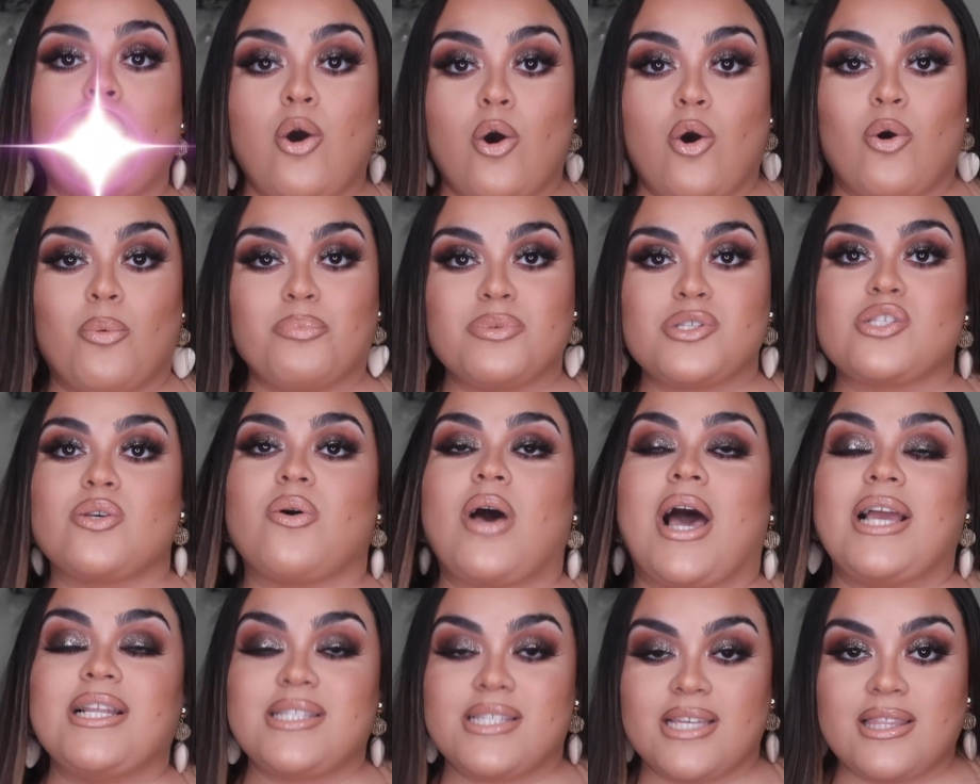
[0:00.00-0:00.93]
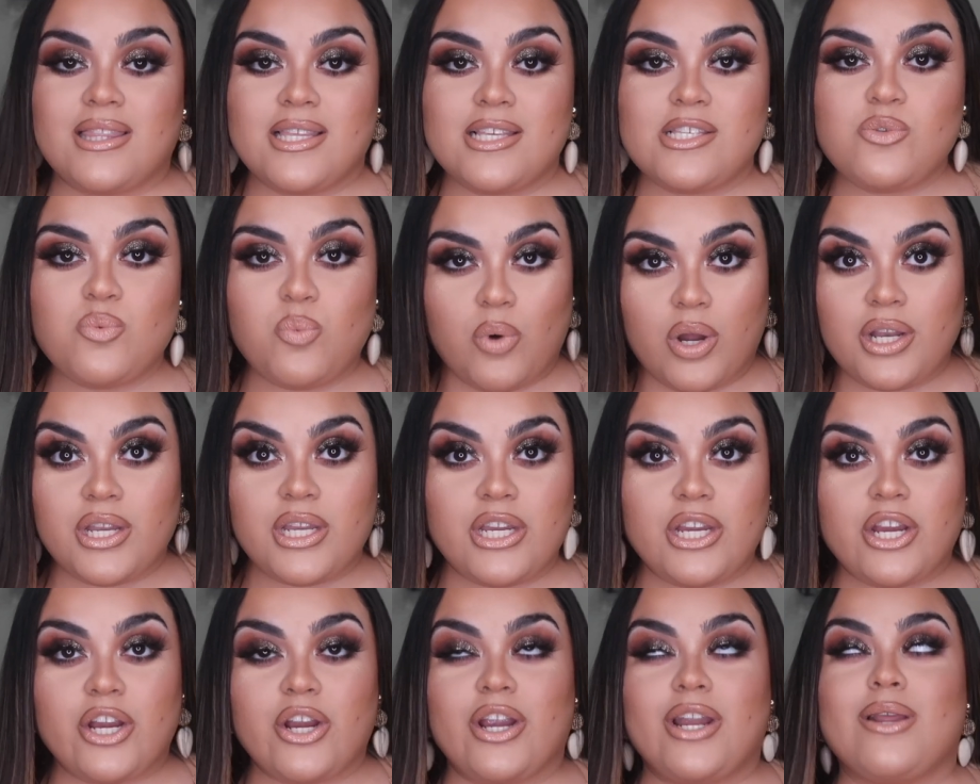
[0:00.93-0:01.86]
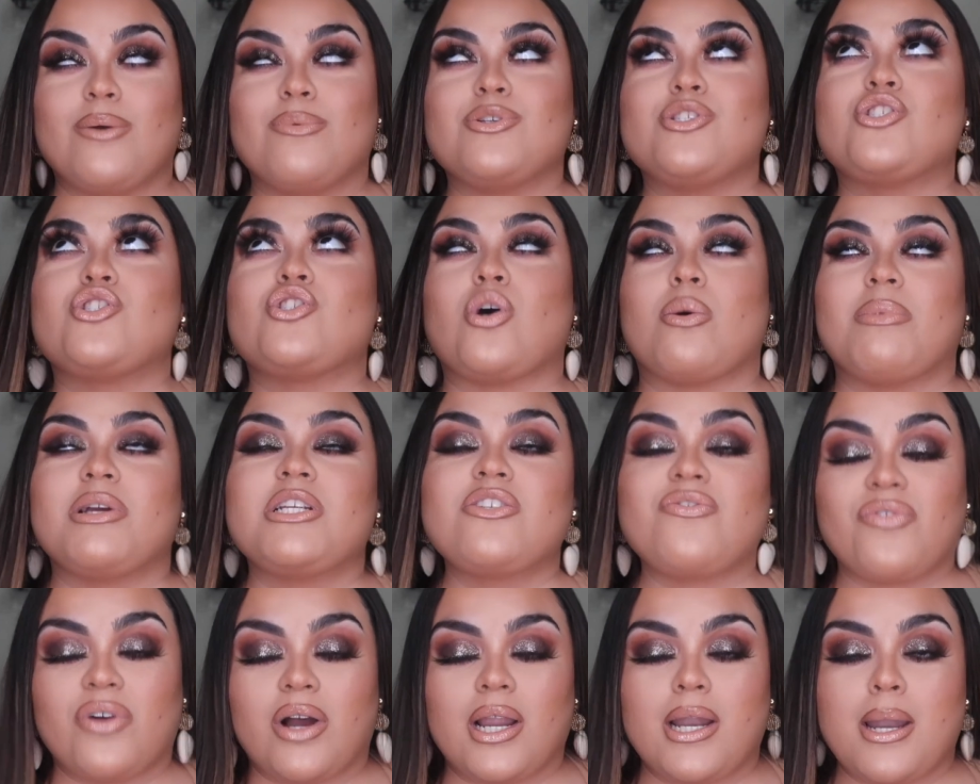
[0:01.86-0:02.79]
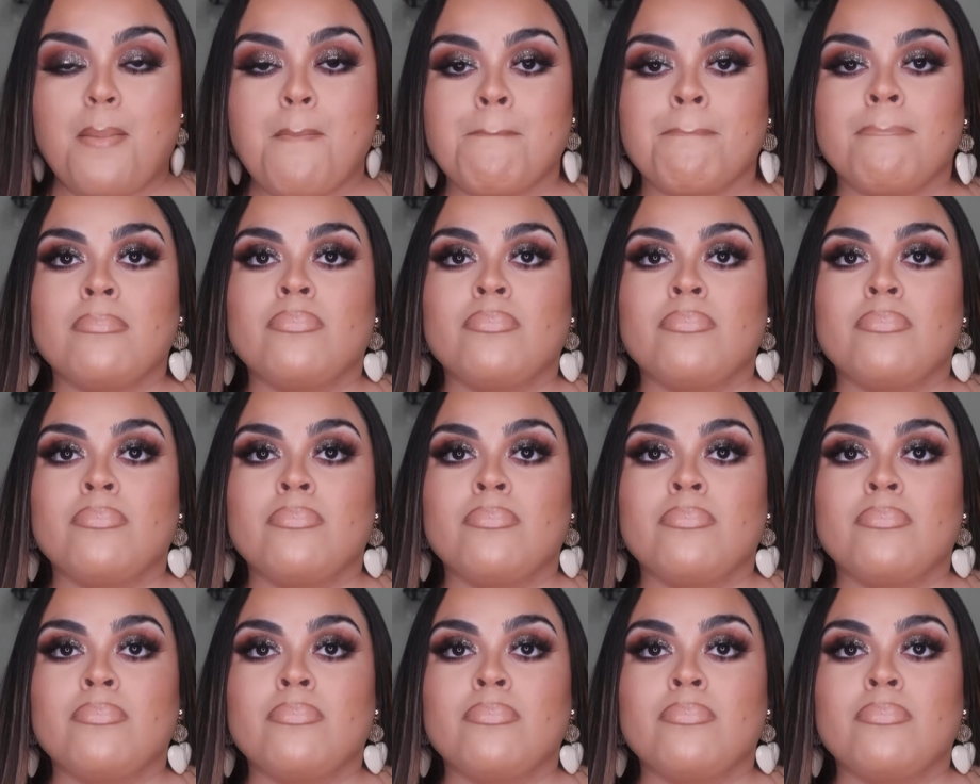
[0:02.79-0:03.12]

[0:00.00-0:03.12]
home. So I did this one year and it was so much fun.